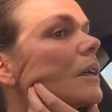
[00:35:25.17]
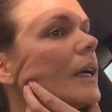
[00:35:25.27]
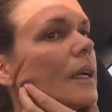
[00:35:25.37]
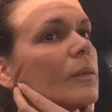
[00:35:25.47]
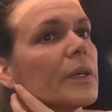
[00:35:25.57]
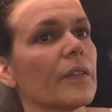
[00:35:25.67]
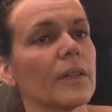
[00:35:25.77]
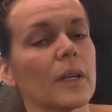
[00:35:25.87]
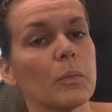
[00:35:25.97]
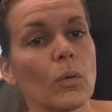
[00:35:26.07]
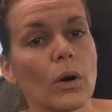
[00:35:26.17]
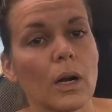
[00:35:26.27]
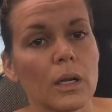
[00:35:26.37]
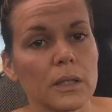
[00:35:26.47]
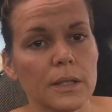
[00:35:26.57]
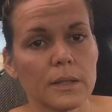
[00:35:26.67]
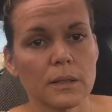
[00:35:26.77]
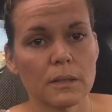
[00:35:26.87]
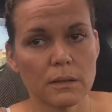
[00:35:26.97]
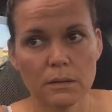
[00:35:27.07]
And I'm going to think more on
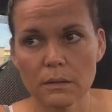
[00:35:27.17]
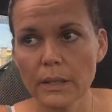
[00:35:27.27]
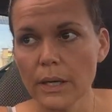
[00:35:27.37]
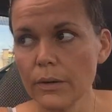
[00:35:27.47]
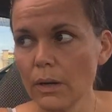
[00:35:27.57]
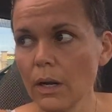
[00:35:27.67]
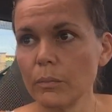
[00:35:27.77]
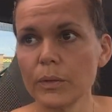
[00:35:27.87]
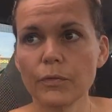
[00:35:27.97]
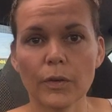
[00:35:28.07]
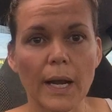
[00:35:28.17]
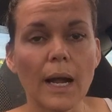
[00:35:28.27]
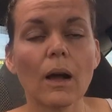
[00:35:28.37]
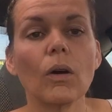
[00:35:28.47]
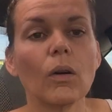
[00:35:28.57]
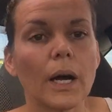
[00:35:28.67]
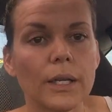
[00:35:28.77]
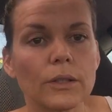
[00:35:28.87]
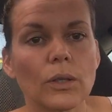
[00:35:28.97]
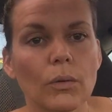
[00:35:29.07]
this later on, but for now, I
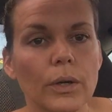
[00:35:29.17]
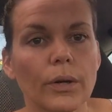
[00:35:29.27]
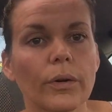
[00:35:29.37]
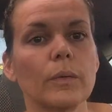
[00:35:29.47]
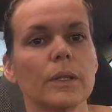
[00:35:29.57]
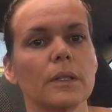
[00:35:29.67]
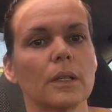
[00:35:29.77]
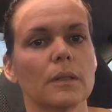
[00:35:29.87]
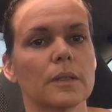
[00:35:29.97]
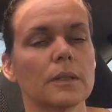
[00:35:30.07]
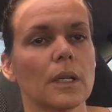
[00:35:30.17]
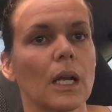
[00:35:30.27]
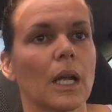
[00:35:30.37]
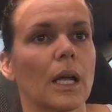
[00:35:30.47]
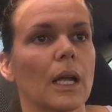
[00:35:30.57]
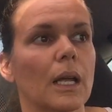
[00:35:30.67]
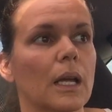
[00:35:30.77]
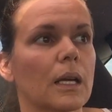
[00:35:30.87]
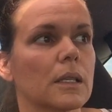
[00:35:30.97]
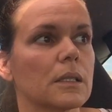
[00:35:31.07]
don't agree with this.
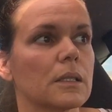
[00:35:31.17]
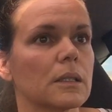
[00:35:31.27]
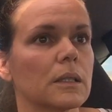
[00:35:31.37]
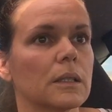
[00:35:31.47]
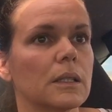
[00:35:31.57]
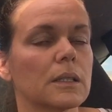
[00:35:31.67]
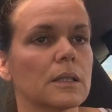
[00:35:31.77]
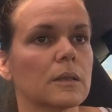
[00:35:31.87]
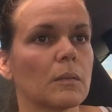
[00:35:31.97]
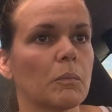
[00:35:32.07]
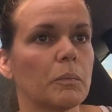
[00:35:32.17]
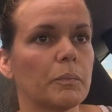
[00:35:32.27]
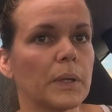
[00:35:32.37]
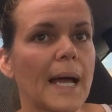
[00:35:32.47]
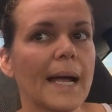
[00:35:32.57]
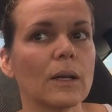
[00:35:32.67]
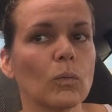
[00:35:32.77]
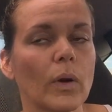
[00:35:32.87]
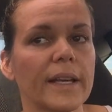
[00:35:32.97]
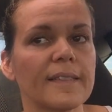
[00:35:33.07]
And this black and
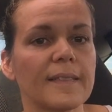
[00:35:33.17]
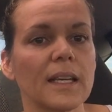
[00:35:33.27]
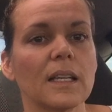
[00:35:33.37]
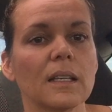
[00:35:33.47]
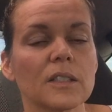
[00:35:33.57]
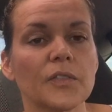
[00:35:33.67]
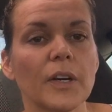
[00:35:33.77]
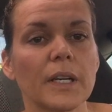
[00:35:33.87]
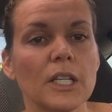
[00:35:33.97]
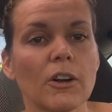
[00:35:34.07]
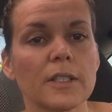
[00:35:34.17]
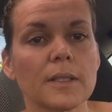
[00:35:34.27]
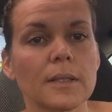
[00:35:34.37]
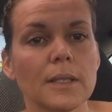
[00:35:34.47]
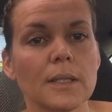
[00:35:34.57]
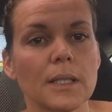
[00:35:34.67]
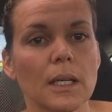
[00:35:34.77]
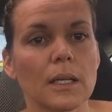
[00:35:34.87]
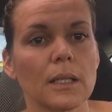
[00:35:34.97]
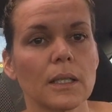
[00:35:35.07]
white thinking is very narcissistic.
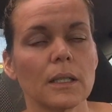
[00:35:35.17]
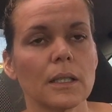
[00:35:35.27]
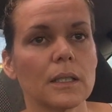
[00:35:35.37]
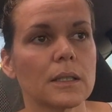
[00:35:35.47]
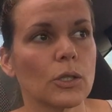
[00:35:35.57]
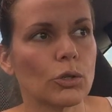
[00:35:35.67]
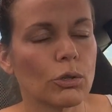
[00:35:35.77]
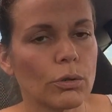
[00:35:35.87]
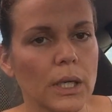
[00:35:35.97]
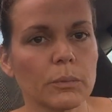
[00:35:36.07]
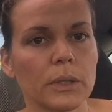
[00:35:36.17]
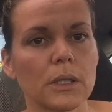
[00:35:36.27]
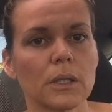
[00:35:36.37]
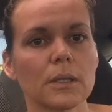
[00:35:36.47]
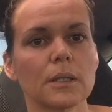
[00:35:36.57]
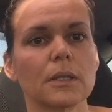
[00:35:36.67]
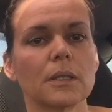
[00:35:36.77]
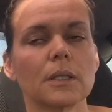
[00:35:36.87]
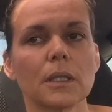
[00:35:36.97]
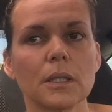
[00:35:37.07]
It is incredibly
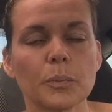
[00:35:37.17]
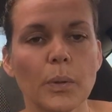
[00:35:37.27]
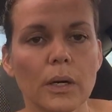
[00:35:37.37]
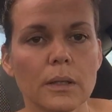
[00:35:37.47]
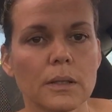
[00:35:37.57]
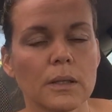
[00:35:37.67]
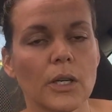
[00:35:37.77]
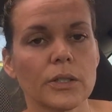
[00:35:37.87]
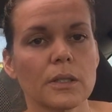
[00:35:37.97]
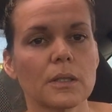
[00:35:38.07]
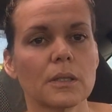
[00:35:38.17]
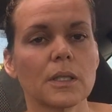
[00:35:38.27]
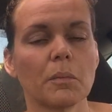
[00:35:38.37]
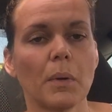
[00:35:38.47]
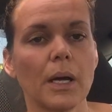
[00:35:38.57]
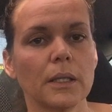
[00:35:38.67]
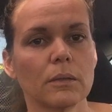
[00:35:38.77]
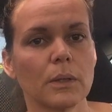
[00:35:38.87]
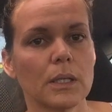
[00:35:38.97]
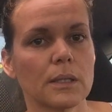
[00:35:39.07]
narcissistic. It is part of this narcissistic mind
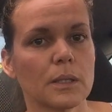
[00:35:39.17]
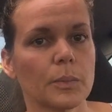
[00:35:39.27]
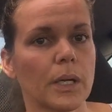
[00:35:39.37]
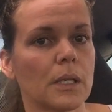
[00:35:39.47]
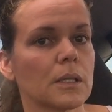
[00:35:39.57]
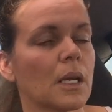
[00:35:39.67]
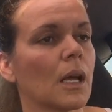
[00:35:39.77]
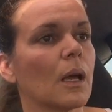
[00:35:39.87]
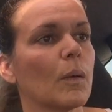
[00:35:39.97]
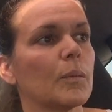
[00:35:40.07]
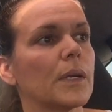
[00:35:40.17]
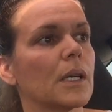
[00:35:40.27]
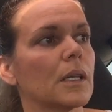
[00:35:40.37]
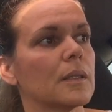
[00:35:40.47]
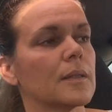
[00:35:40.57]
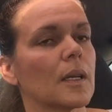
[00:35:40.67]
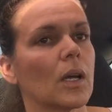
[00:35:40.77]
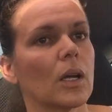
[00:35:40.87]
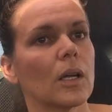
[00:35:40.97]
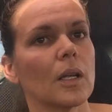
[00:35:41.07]
that runs this place. Because
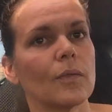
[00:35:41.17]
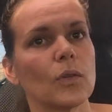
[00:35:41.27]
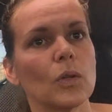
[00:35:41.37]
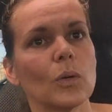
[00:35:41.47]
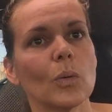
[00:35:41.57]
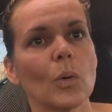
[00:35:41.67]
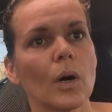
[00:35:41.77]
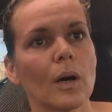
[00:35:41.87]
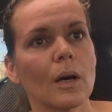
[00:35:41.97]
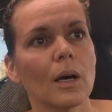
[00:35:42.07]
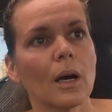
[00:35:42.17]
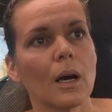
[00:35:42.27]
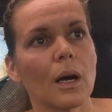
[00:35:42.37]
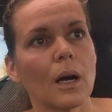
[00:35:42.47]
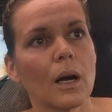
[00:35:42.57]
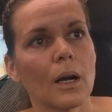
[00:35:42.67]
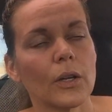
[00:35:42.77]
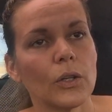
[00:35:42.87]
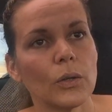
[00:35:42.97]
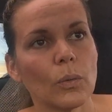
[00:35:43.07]
if you
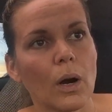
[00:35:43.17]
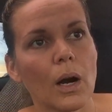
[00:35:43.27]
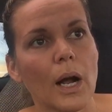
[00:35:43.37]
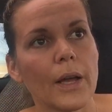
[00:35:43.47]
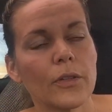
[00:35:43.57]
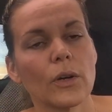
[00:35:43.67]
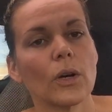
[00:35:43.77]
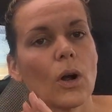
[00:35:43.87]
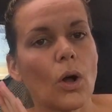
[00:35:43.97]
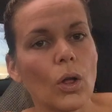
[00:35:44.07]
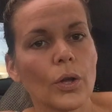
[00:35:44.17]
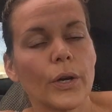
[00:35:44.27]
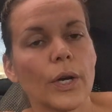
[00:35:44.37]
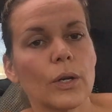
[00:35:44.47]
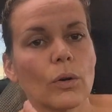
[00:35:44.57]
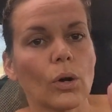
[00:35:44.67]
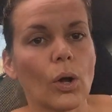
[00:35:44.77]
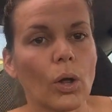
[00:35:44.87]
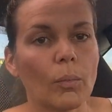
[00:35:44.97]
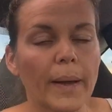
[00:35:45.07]
are either all good or
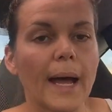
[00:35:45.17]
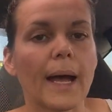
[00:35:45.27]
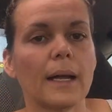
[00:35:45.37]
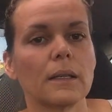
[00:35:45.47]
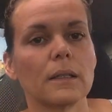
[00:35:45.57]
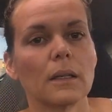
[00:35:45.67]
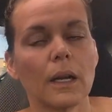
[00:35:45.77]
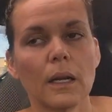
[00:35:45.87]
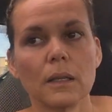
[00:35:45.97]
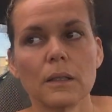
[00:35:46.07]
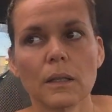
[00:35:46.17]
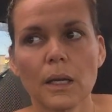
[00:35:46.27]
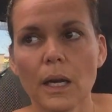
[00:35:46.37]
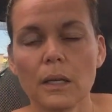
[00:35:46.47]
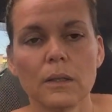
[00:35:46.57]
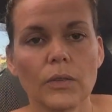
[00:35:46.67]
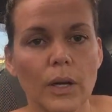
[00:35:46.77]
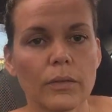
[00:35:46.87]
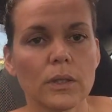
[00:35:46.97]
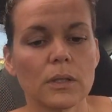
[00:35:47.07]
all bad. And again, if you
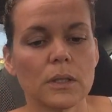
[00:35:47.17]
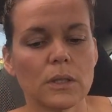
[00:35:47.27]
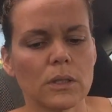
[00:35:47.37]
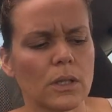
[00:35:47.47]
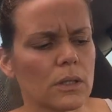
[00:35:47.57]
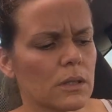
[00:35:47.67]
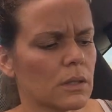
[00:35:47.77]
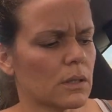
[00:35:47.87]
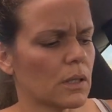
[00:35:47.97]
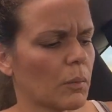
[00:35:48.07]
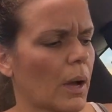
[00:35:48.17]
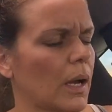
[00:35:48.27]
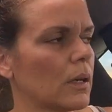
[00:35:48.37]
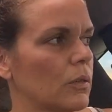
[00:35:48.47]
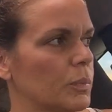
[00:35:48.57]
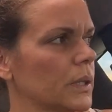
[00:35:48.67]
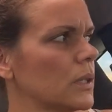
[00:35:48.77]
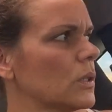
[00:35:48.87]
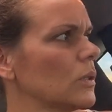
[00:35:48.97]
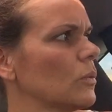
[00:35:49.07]
haven't looked into narcissistic mind,
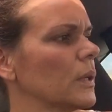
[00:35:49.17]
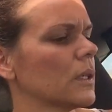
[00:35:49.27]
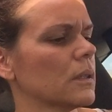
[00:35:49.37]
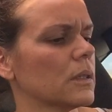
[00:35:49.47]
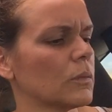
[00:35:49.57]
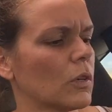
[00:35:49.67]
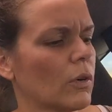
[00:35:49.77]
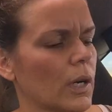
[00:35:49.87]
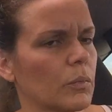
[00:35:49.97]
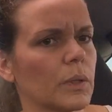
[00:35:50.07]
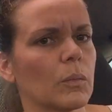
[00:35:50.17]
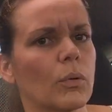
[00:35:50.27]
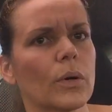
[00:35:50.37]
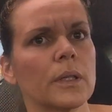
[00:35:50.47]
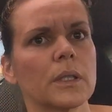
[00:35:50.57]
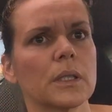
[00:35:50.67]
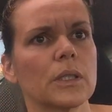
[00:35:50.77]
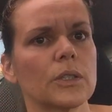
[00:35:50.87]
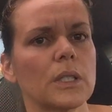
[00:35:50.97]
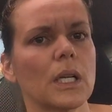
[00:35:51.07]
please do, because it's incredibly important in
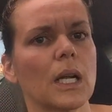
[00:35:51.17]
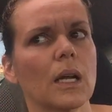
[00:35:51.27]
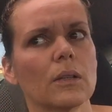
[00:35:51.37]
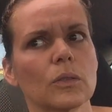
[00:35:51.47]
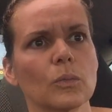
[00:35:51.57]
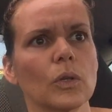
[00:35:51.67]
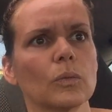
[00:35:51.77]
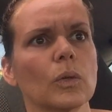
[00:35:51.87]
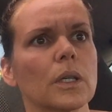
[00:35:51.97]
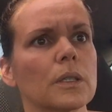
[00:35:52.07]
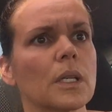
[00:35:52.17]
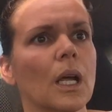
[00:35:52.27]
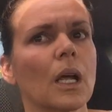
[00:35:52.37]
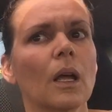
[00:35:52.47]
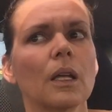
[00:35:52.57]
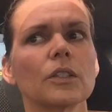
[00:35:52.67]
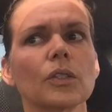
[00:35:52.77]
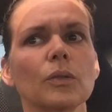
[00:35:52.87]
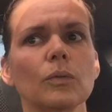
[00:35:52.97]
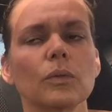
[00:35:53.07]
understanding how this world works.
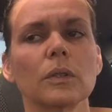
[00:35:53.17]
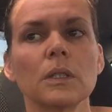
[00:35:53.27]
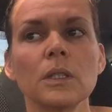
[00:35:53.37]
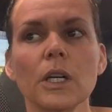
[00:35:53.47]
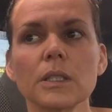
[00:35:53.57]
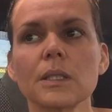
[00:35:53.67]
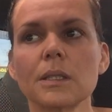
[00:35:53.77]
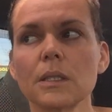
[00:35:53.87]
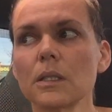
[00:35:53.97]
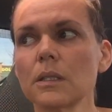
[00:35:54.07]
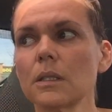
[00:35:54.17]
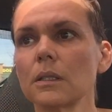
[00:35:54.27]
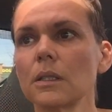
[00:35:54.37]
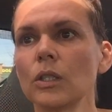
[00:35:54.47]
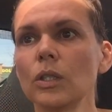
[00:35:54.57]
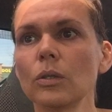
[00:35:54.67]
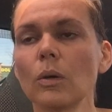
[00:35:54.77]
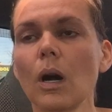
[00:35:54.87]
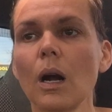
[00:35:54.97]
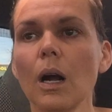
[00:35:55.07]
So narcissists, you
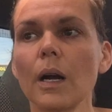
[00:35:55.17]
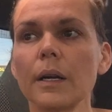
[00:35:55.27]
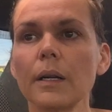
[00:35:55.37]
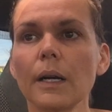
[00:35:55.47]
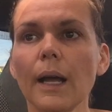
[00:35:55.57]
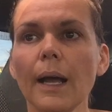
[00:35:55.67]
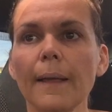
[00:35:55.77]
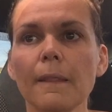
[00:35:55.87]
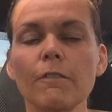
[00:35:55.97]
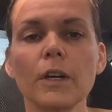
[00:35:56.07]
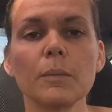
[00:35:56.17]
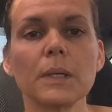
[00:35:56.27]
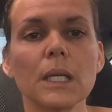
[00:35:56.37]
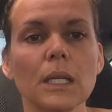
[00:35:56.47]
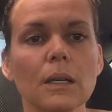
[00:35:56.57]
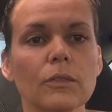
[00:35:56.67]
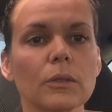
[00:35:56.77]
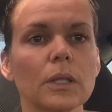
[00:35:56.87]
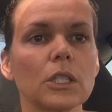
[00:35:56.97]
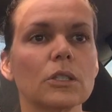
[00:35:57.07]
are at the very beginning of a
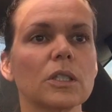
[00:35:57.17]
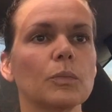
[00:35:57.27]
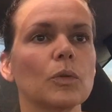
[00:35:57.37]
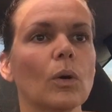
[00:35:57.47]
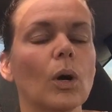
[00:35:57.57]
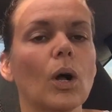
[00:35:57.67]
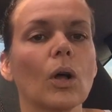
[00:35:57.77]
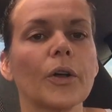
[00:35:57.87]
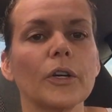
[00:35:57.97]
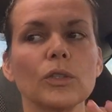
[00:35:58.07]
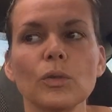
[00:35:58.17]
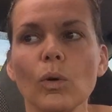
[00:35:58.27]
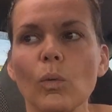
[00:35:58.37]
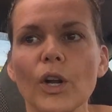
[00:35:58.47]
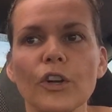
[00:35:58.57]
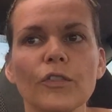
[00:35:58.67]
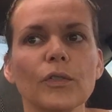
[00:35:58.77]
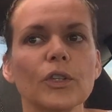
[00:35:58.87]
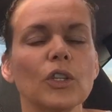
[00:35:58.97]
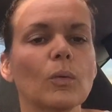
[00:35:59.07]
relationship, you are all good, you are
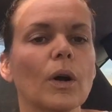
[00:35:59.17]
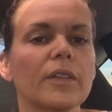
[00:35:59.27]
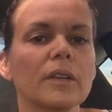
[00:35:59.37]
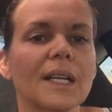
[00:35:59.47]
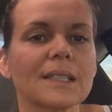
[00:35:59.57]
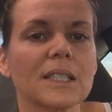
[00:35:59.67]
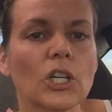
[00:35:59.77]
wonderful, you are their next